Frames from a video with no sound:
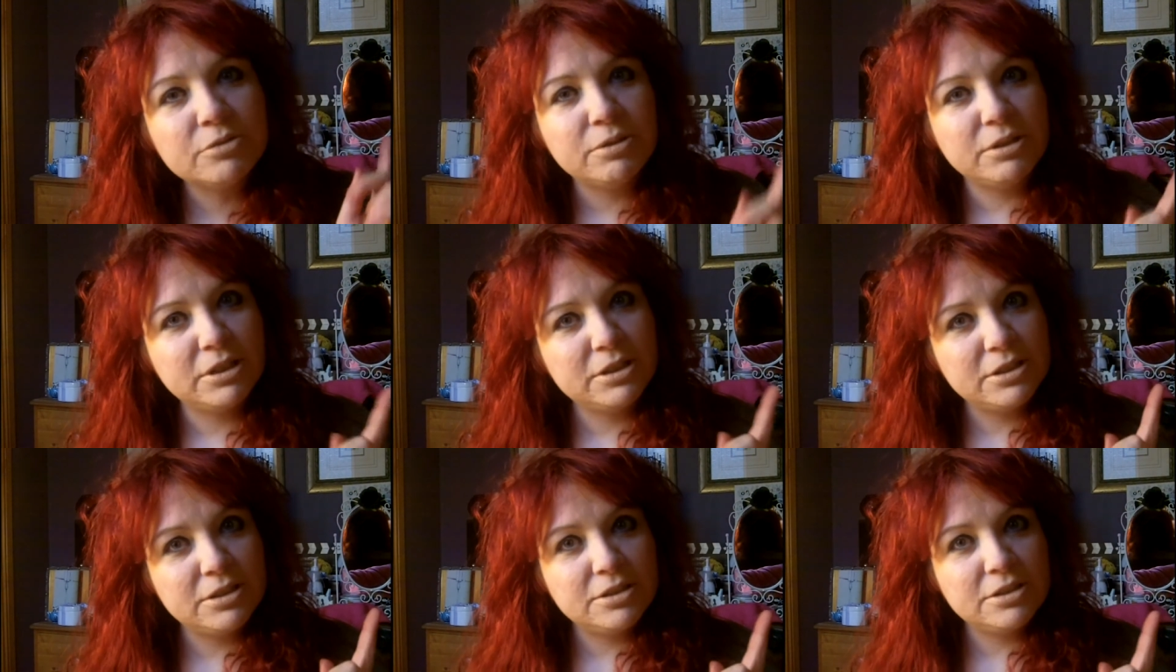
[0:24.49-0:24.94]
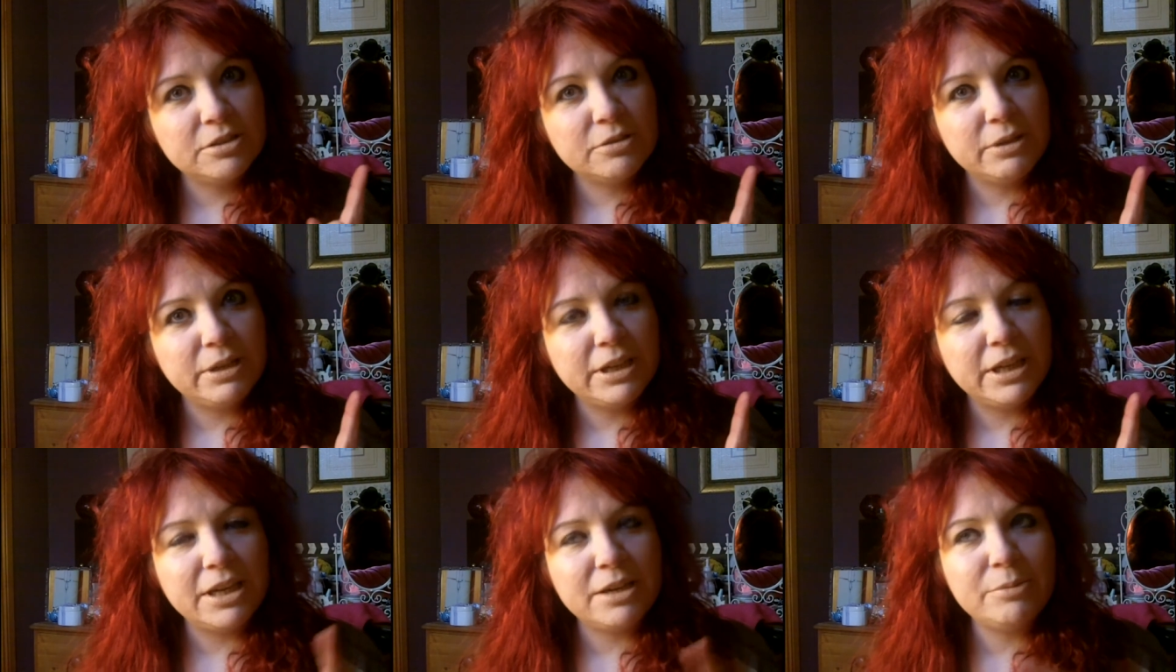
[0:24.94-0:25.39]
which I just
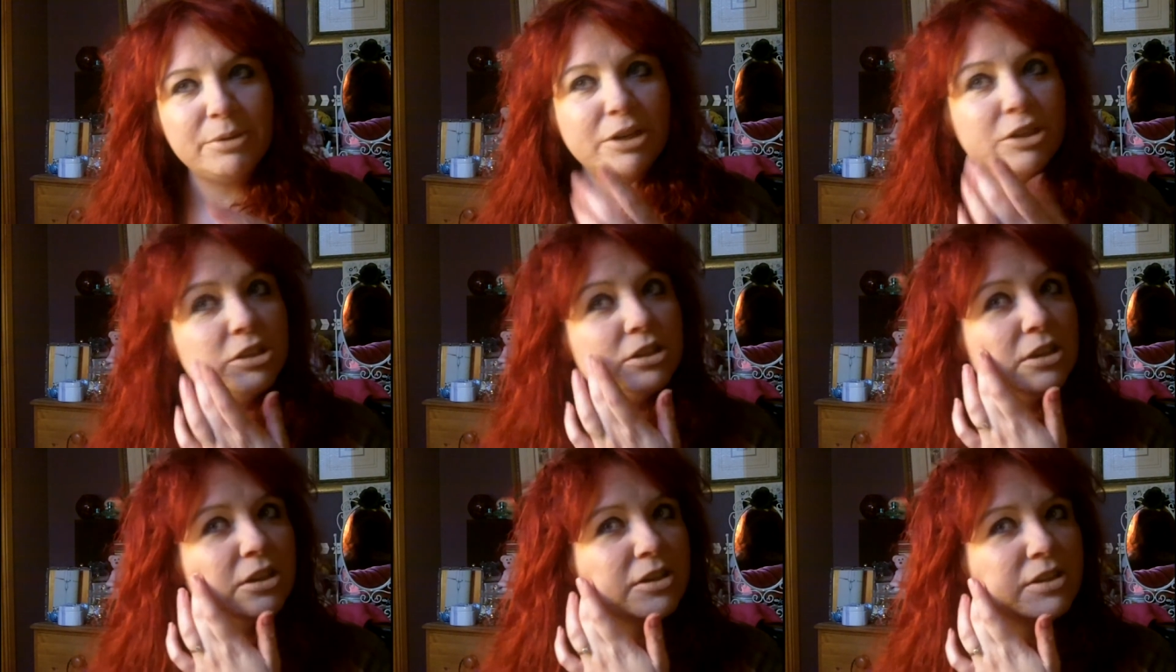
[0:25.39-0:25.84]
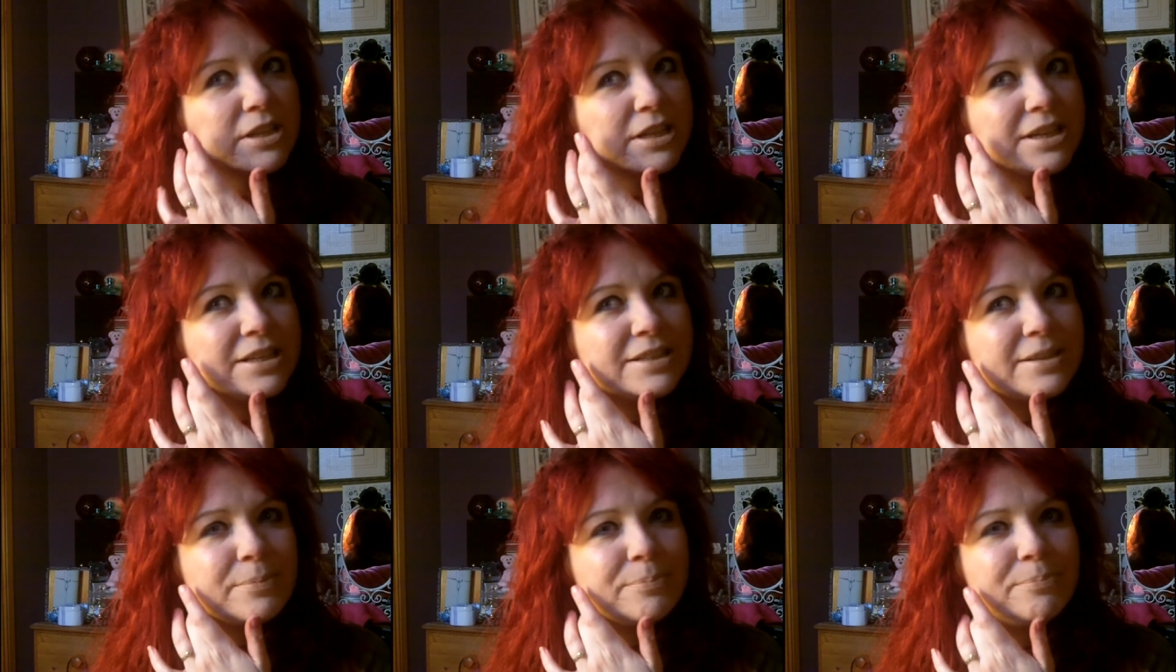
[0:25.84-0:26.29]
quickly had to mention because it
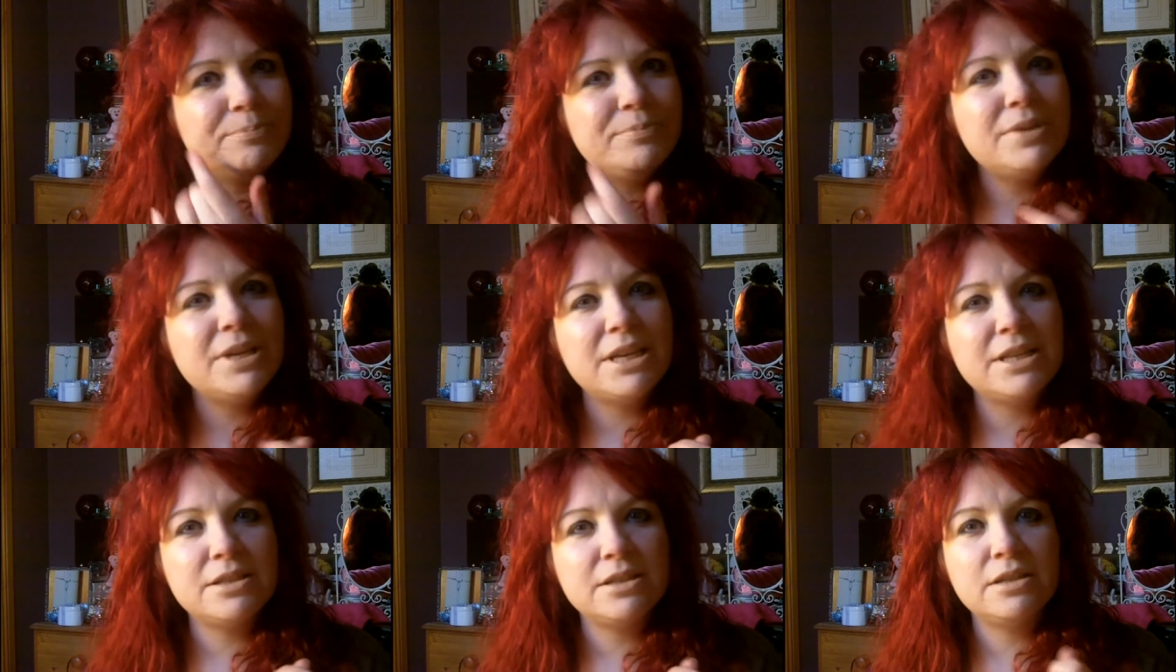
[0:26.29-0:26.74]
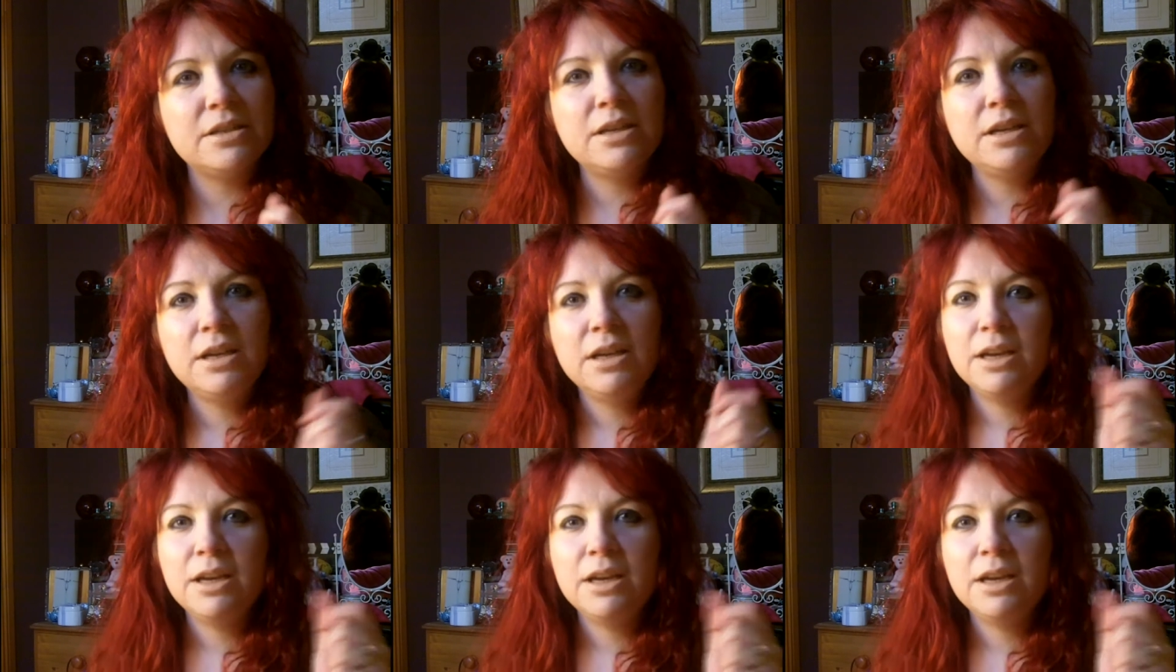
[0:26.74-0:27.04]
is amazing.